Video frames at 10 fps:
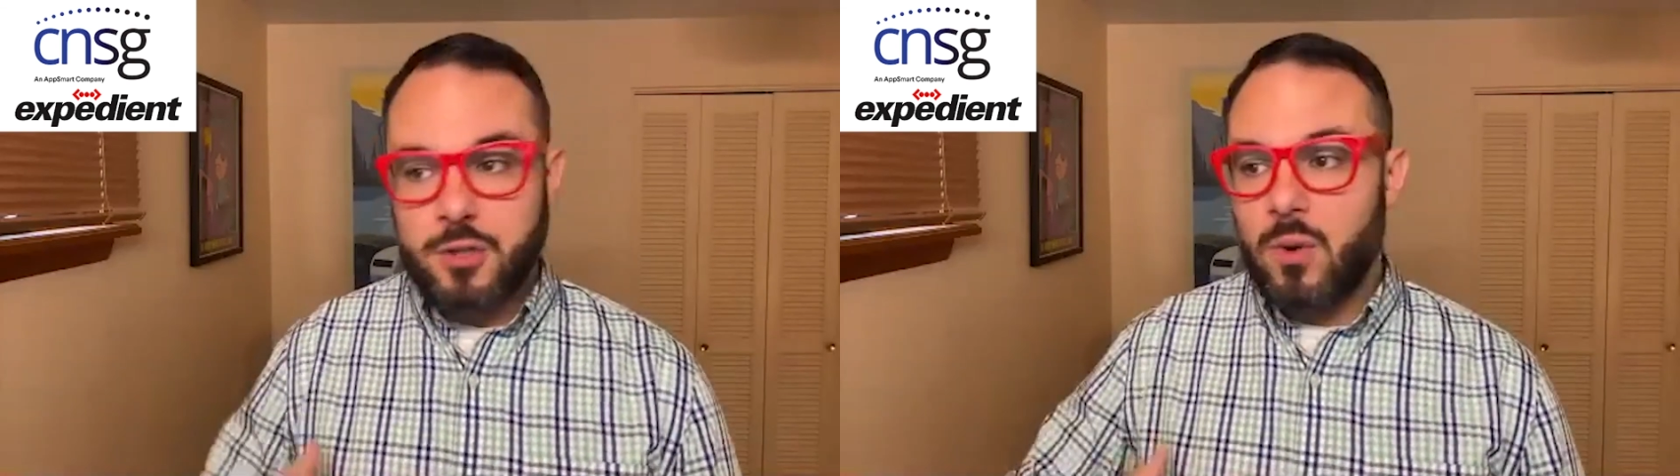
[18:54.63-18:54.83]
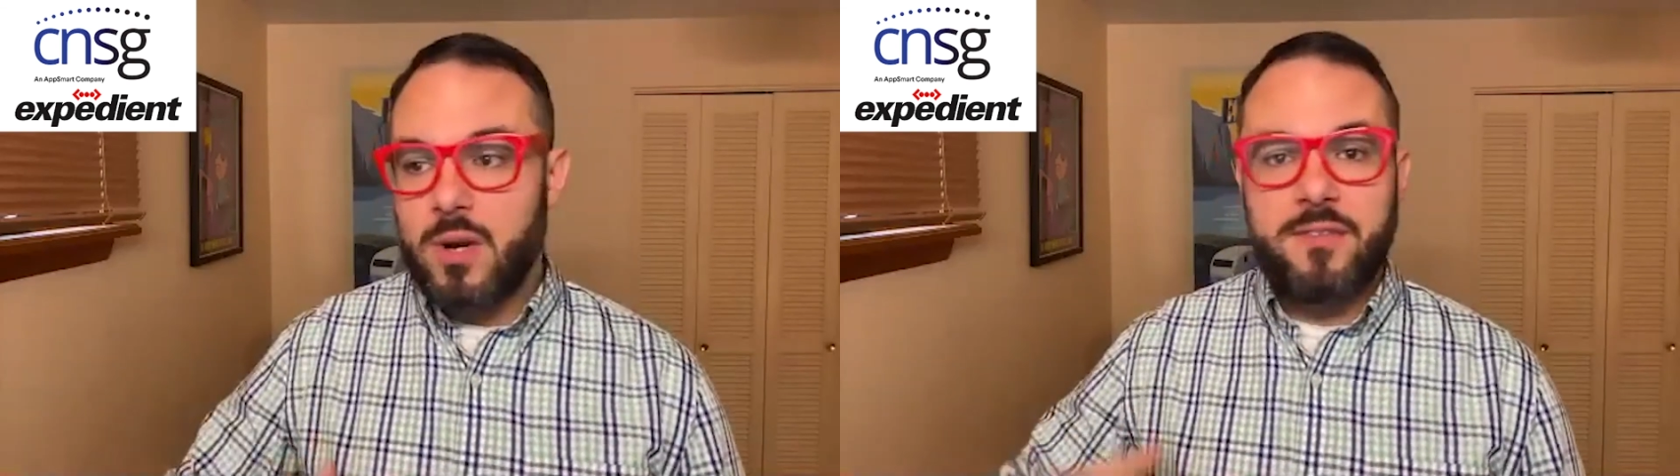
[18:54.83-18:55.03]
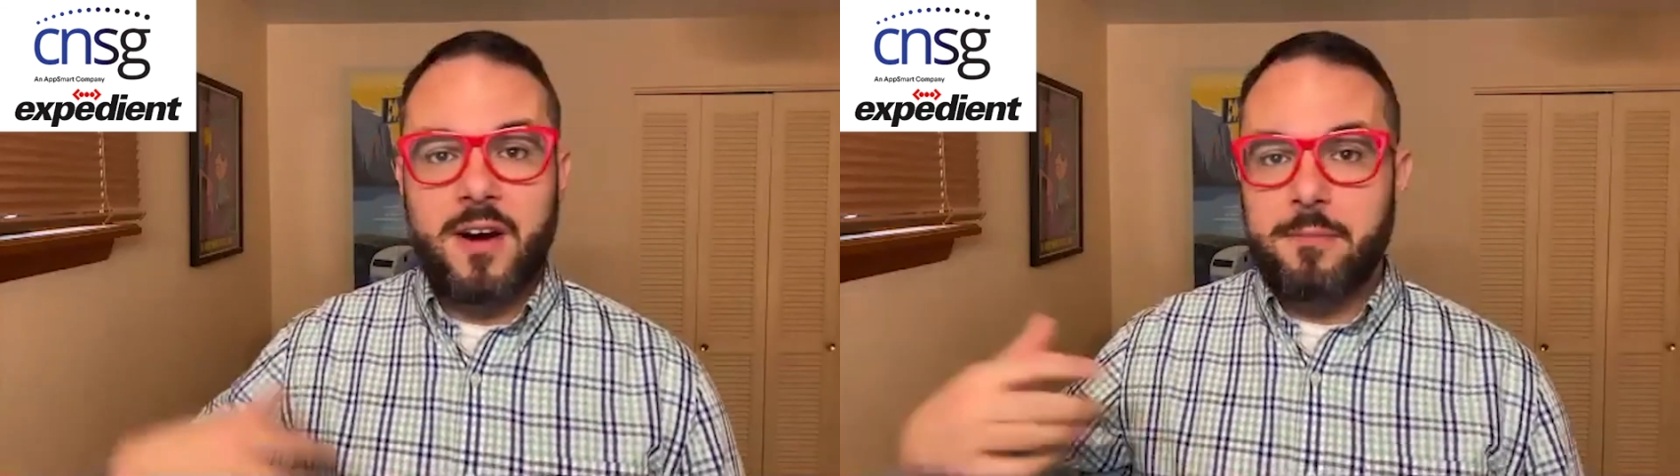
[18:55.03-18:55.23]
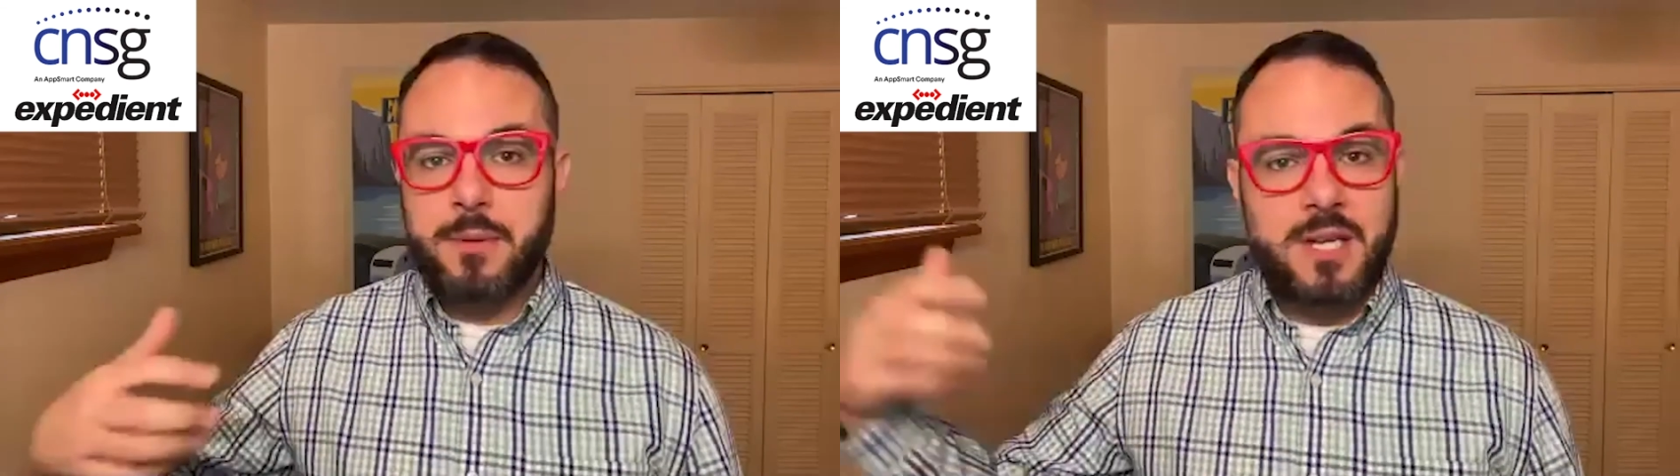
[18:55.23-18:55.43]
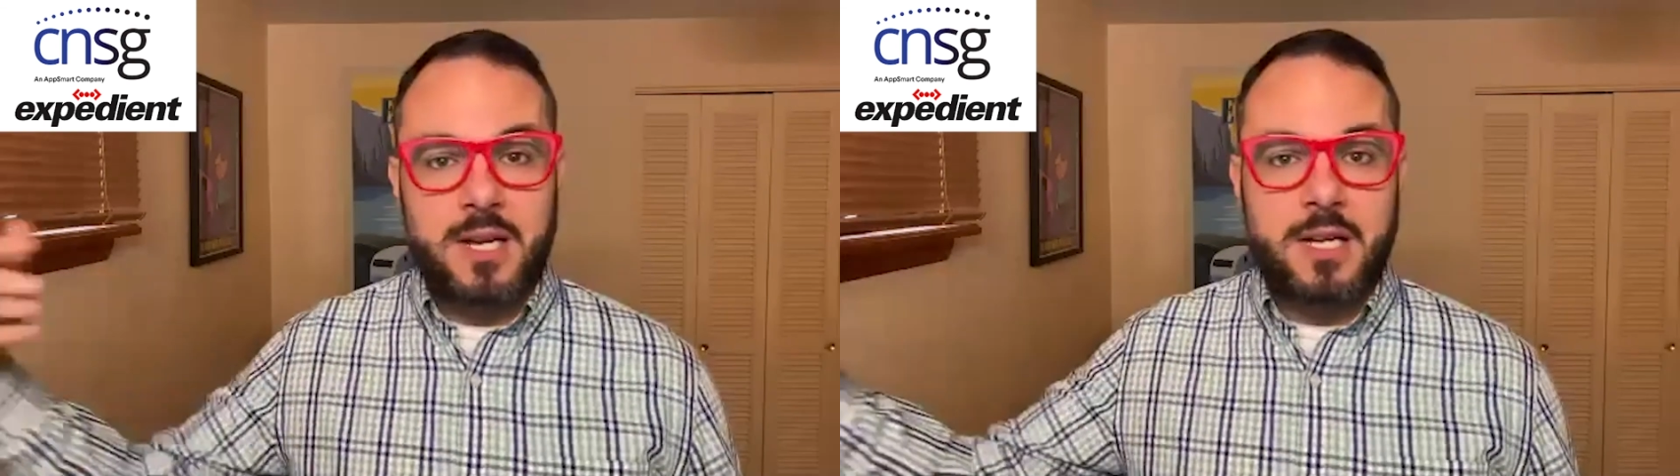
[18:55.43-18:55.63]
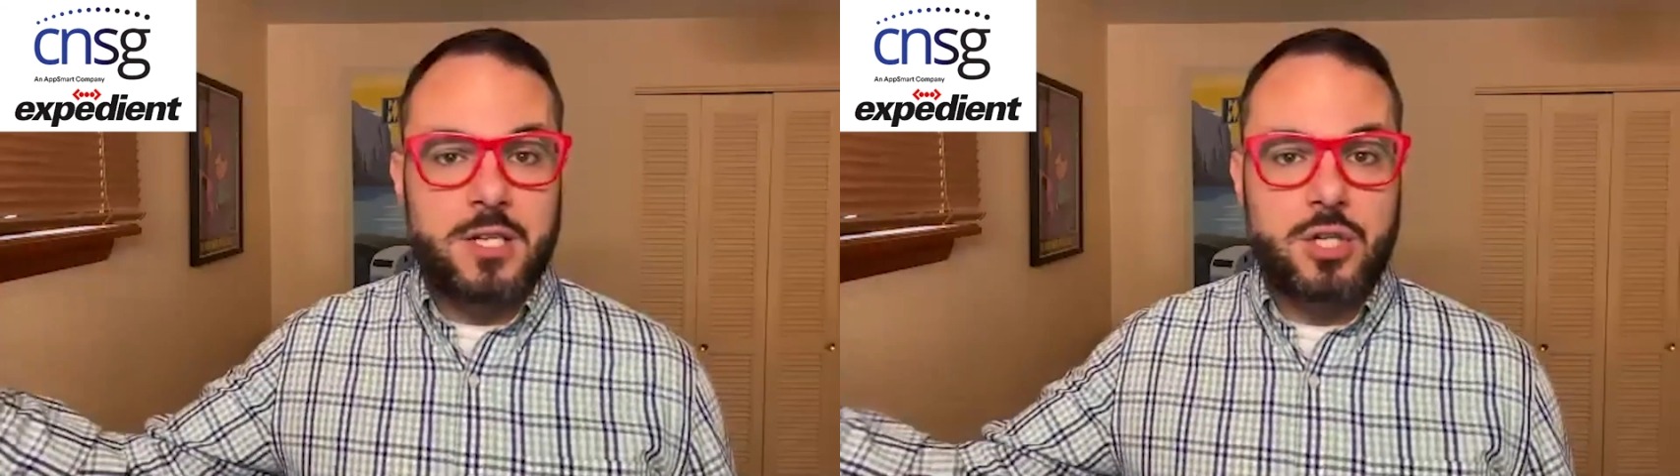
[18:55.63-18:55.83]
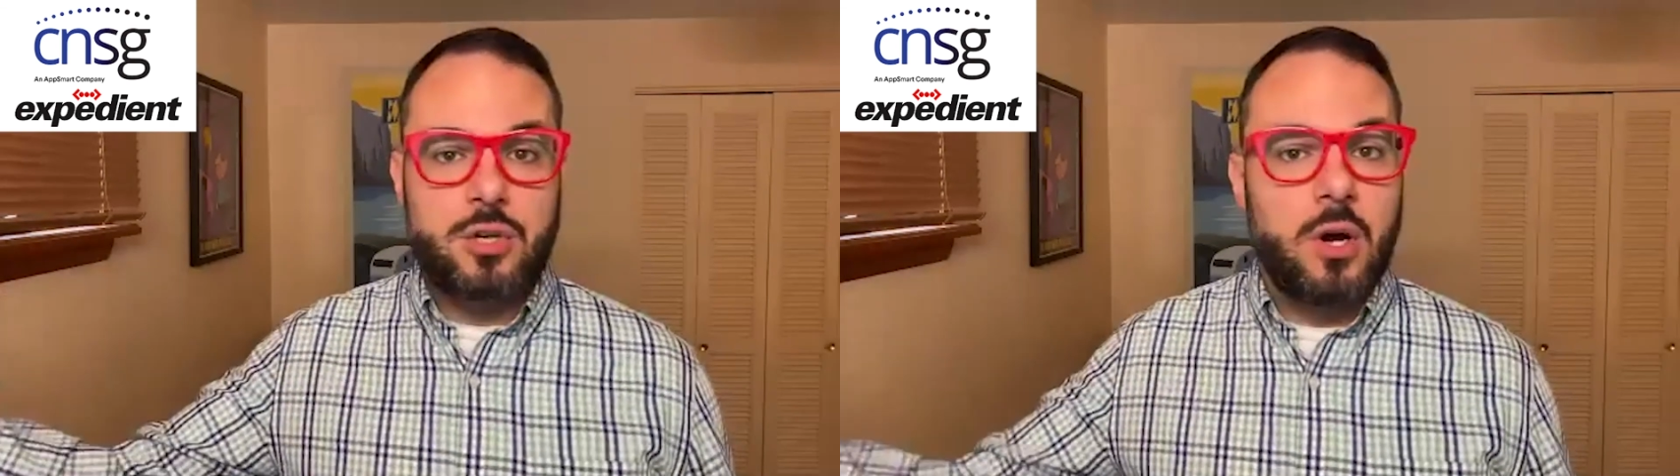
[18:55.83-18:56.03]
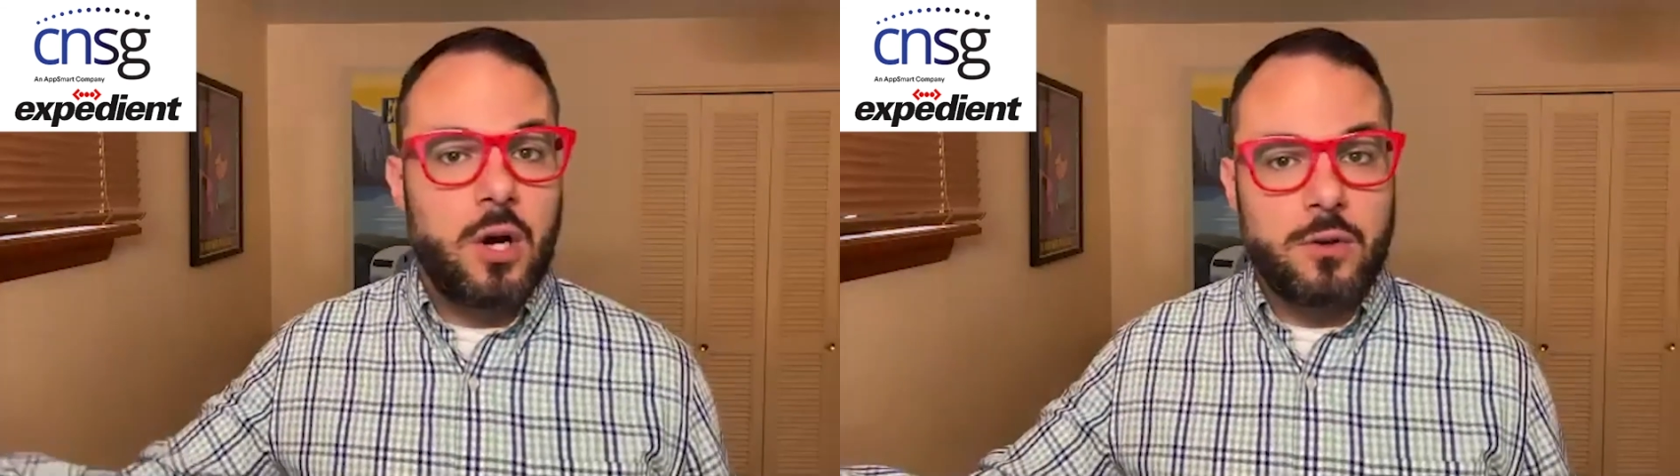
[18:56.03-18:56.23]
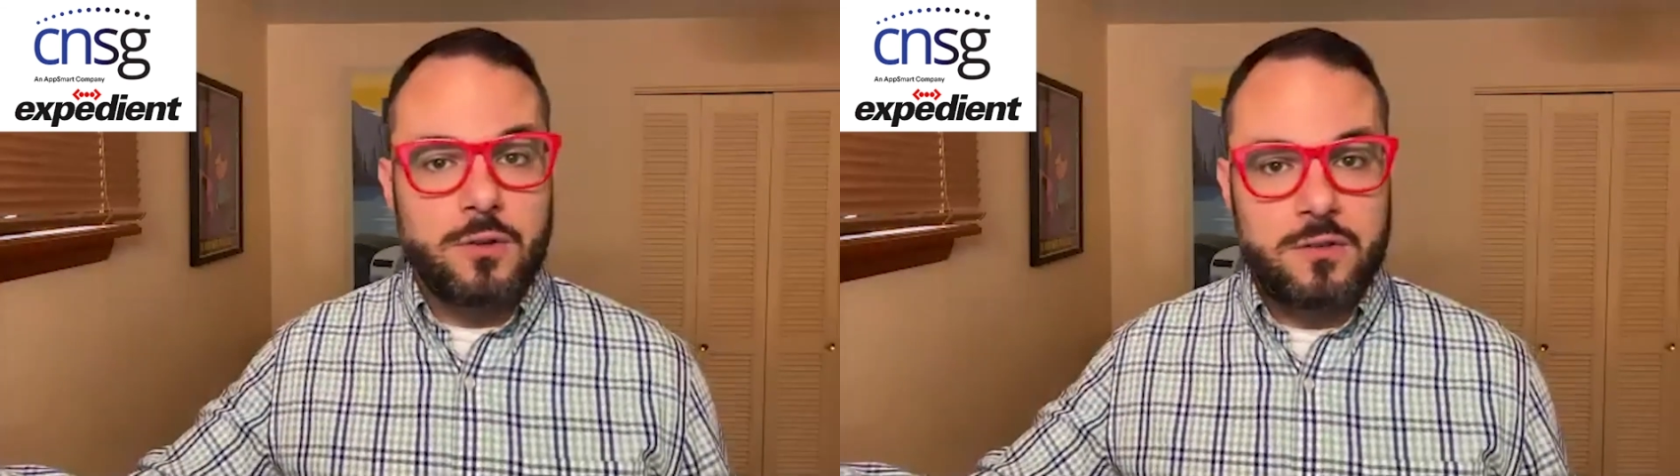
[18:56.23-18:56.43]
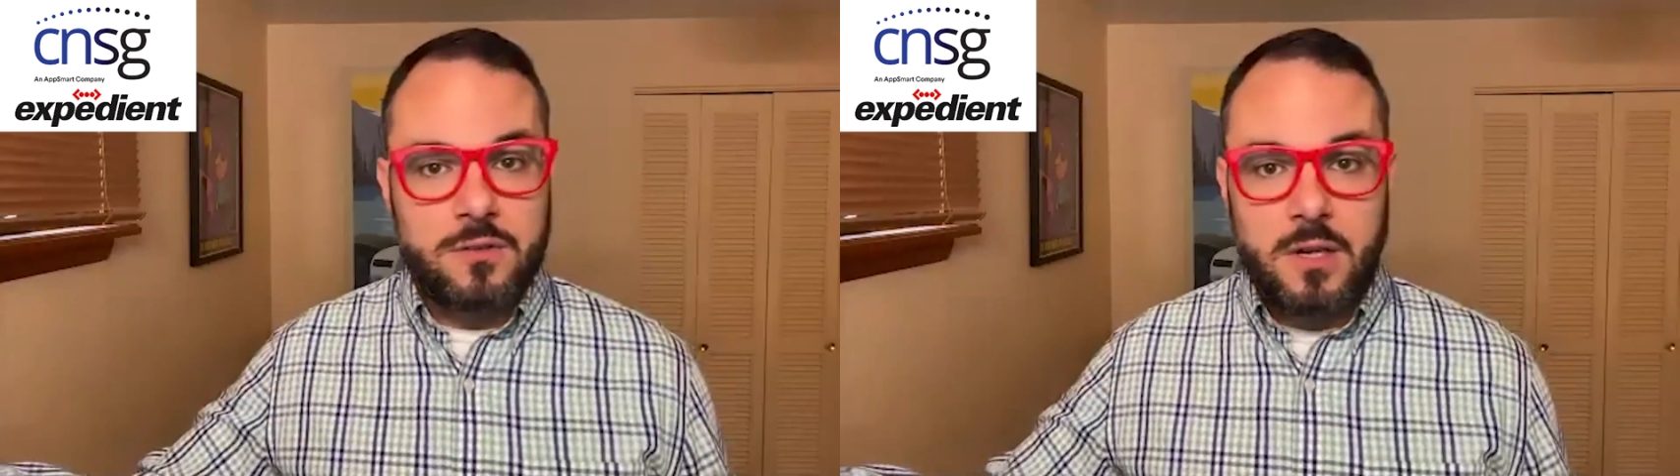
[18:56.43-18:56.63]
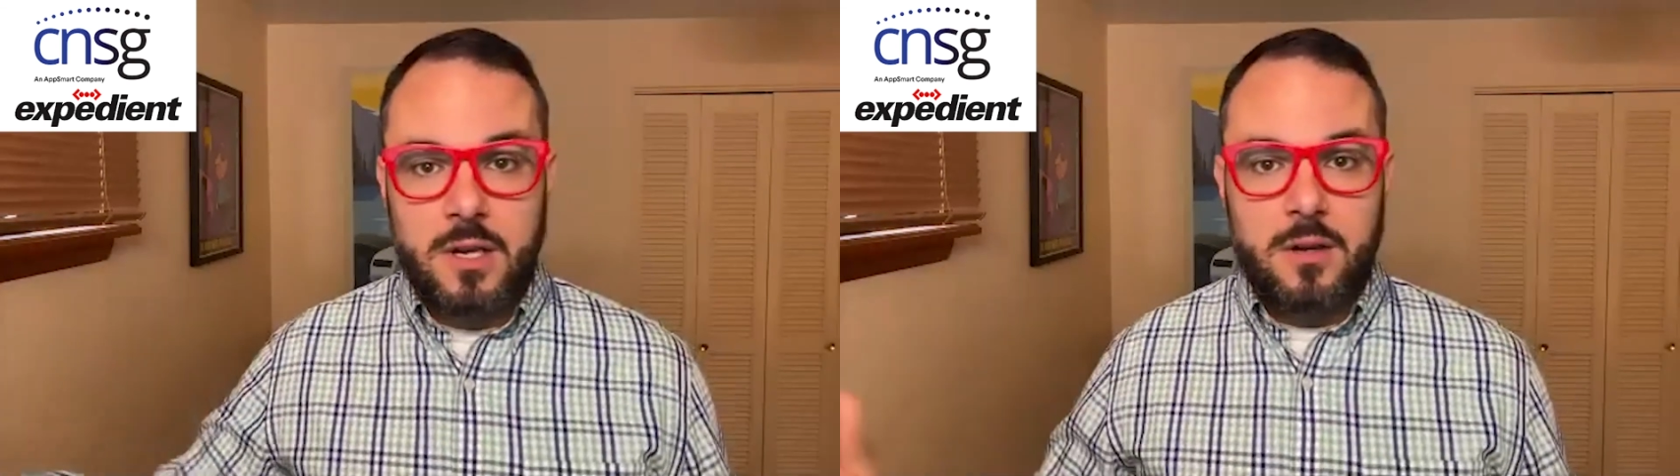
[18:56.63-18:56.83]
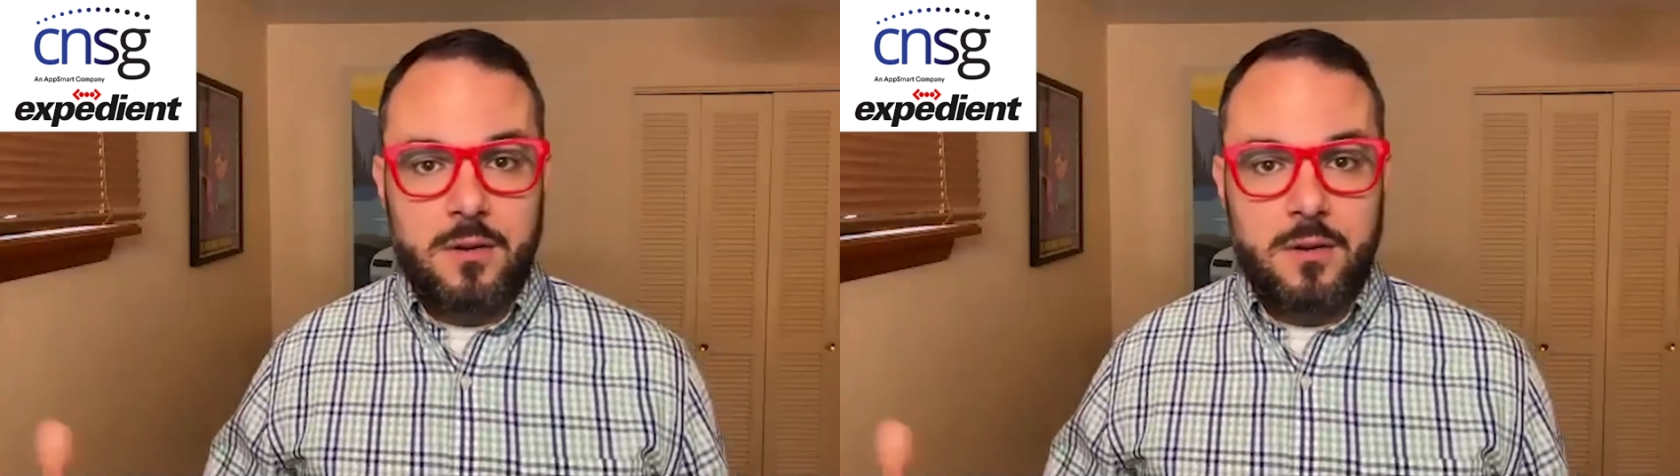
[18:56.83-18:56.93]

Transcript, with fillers: 25% additional hosts